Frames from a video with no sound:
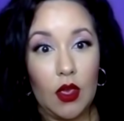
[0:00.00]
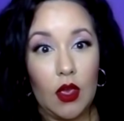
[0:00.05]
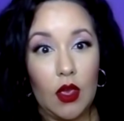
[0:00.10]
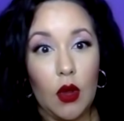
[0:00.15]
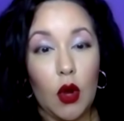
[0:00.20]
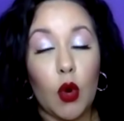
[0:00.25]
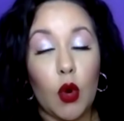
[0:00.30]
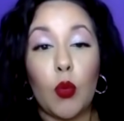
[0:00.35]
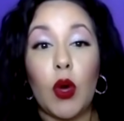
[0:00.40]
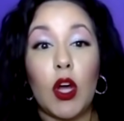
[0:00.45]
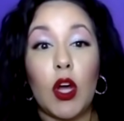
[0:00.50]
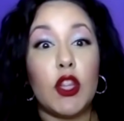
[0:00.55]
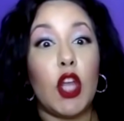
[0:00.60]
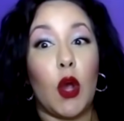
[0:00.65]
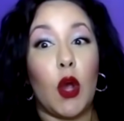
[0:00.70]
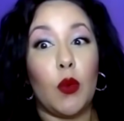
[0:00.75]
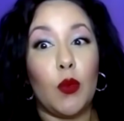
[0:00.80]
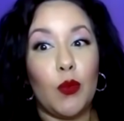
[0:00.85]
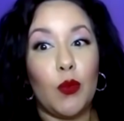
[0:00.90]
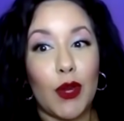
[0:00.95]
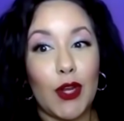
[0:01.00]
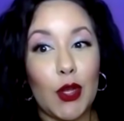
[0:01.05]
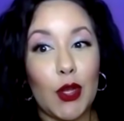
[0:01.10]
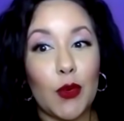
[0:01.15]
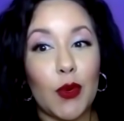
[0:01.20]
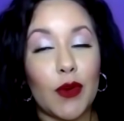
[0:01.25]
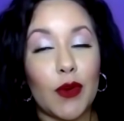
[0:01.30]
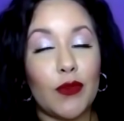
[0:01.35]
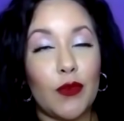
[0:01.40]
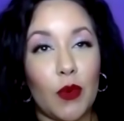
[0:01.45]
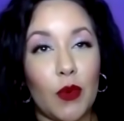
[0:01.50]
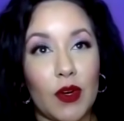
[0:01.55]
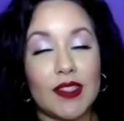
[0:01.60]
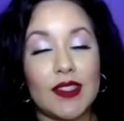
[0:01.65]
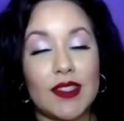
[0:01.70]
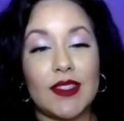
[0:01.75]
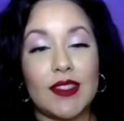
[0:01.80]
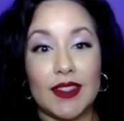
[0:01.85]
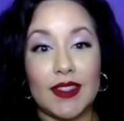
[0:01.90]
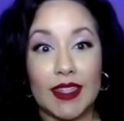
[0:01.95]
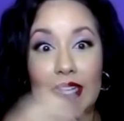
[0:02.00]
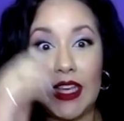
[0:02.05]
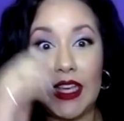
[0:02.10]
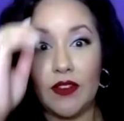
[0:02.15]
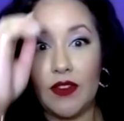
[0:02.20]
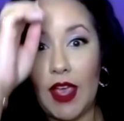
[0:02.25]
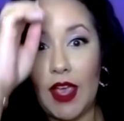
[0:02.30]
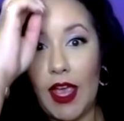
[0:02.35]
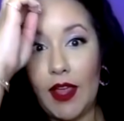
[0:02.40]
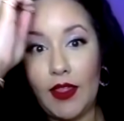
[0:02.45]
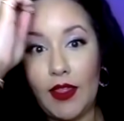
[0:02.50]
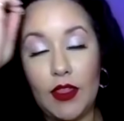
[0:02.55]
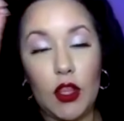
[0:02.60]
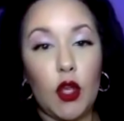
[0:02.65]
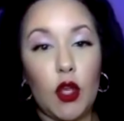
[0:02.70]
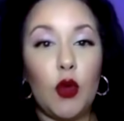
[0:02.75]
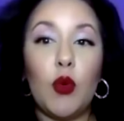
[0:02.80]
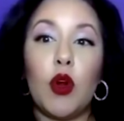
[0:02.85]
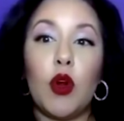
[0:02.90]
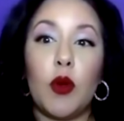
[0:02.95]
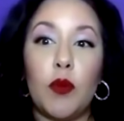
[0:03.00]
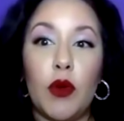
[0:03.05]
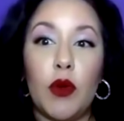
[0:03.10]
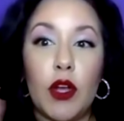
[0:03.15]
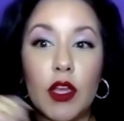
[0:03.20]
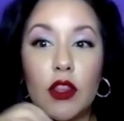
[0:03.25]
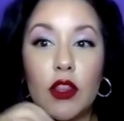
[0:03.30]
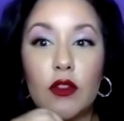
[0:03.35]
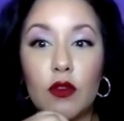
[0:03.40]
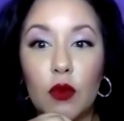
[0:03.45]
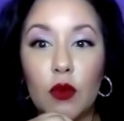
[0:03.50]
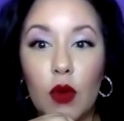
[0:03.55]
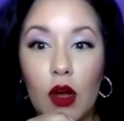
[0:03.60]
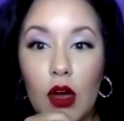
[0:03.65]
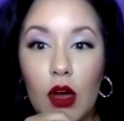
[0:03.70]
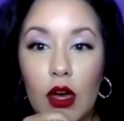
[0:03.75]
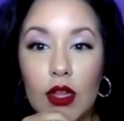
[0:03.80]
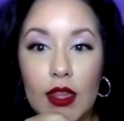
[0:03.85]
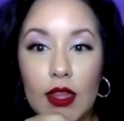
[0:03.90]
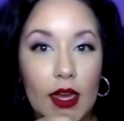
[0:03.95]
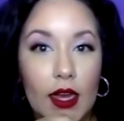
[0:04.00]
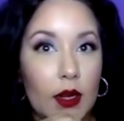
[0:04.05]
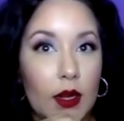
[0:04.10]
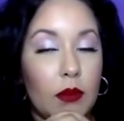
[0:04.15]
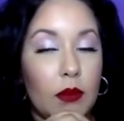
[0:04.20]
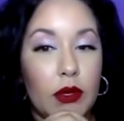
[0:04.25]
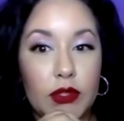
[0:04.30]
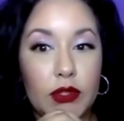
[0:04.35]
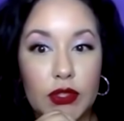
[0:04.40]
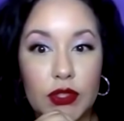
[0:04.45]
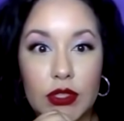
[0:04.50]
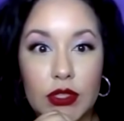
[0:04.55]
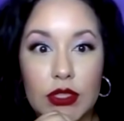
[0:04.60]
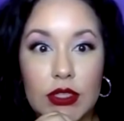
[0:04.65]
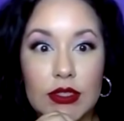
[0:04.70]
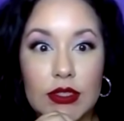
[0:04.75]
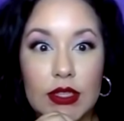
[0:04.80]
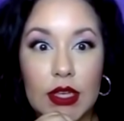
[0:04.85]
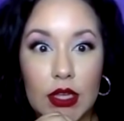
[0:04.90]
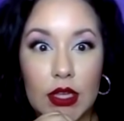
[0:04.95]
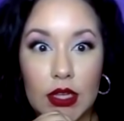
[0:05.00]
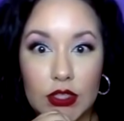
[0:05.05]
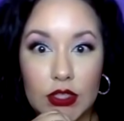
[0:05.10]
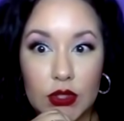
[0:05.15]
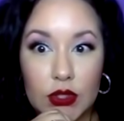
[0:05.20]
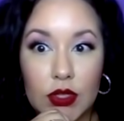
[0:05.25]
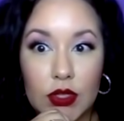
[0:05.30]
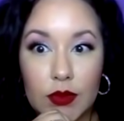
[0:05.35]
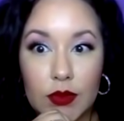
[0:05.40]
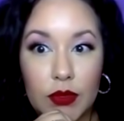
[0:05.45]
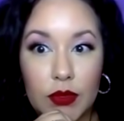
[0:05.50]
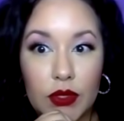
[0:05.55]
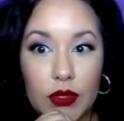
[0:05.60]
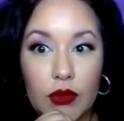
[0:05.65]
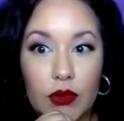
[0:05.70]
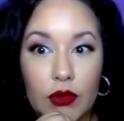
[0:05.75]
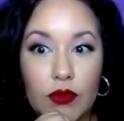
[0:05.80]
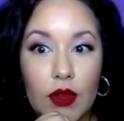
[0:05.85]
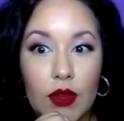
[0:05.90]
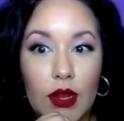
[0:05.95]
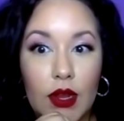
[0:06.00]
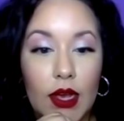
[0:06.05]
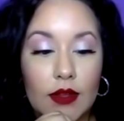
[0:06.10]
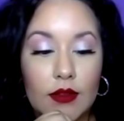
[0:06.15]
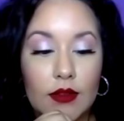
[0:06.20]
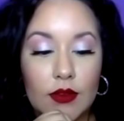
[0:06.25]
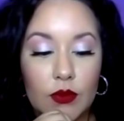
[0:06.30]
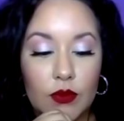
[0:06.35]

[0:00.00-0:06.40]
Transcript: Or, well, no, when you were forced to leave and you were put through all that emotional and psychological abuse and had to